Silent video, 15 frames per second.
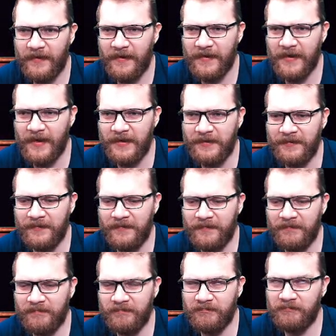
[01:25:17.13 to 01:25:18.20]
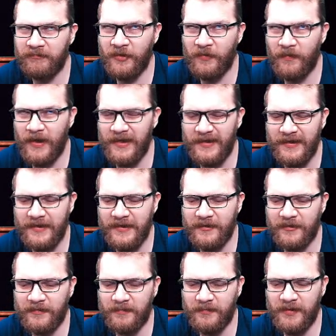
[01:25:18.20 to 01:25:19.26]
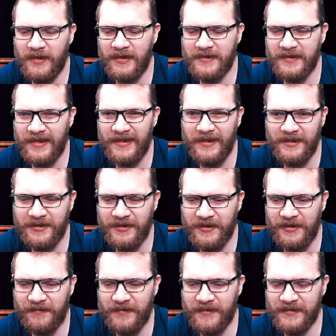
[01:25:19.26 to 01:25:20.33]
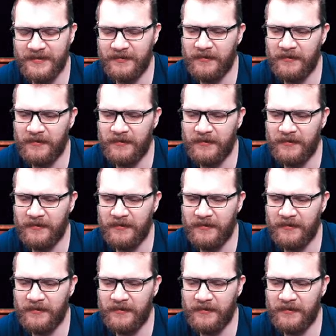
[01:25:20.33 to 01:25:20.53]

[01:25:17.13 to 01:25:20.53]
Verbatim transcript: I have 20 or plus energy refills